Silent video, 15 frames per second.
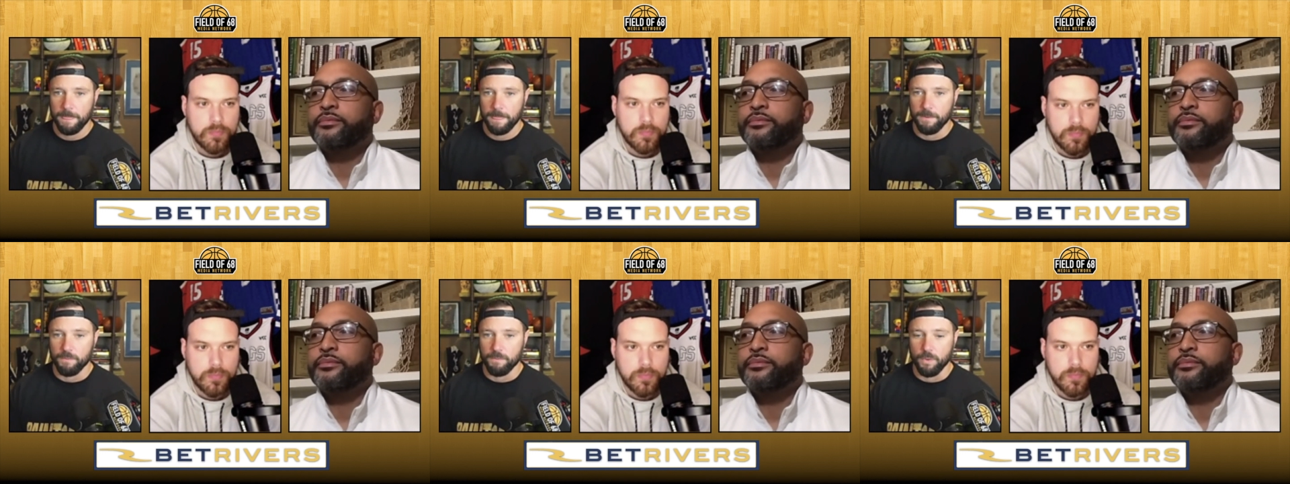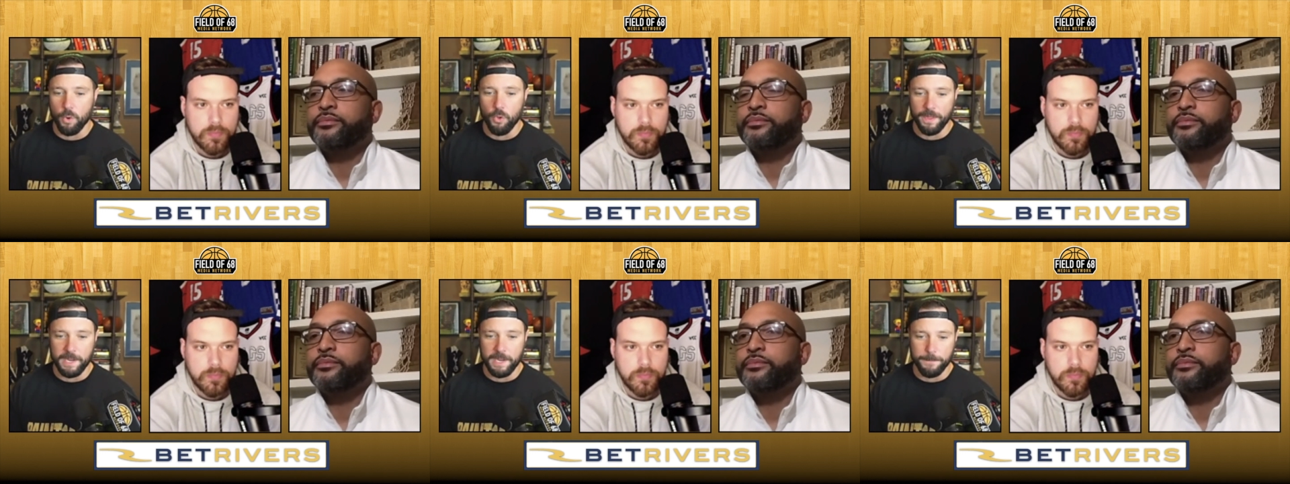Speaker 1: the
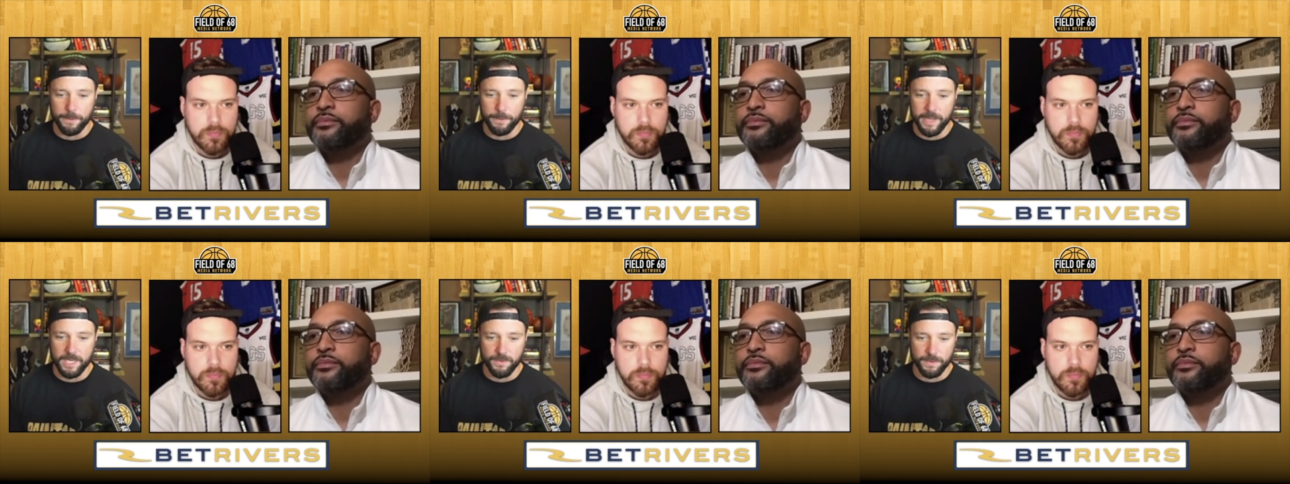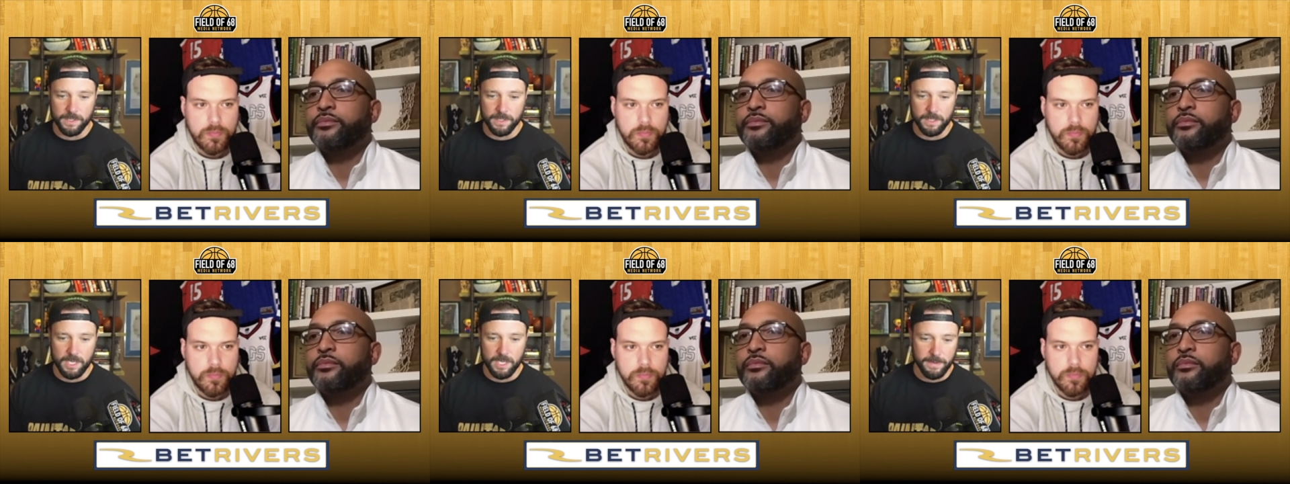role that he plays for
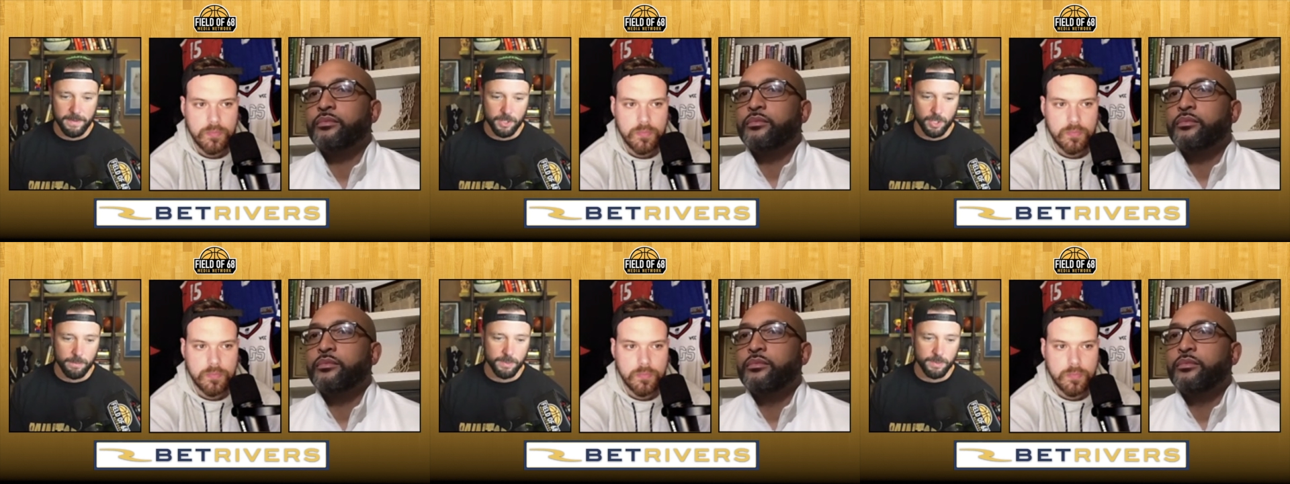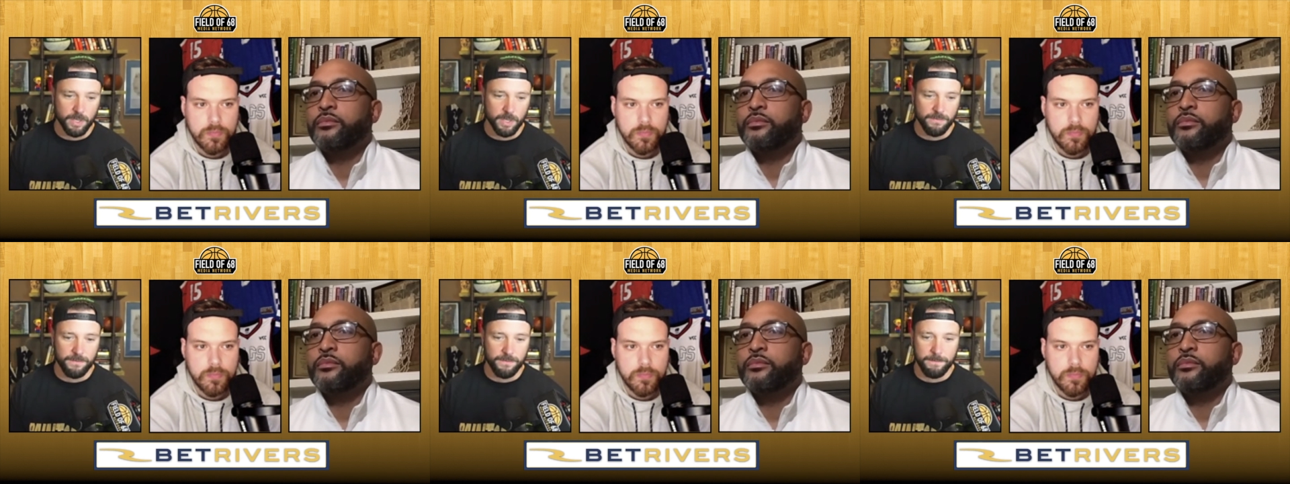this team in terms of